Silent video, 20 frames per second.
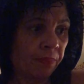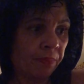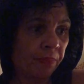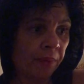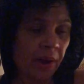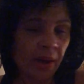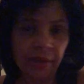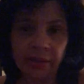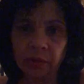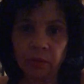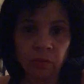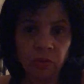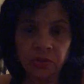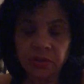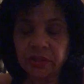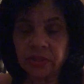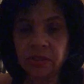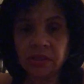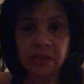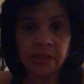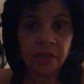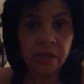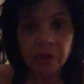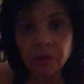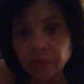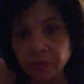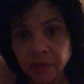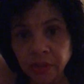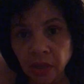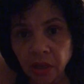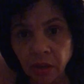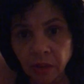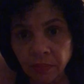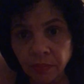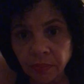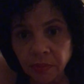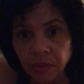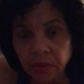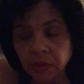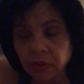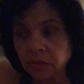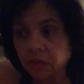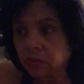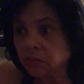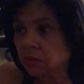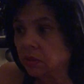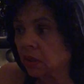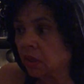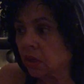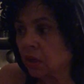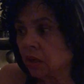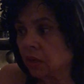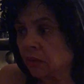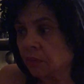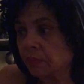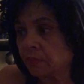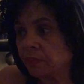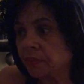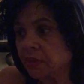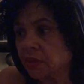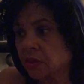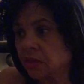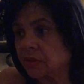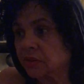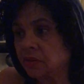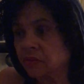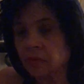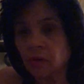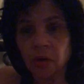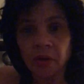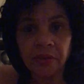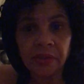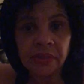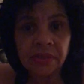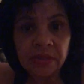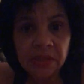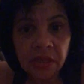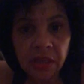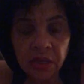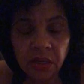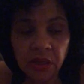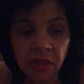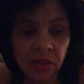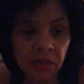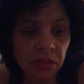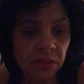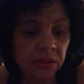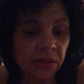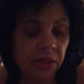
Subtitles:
body was teared up because of all these kids.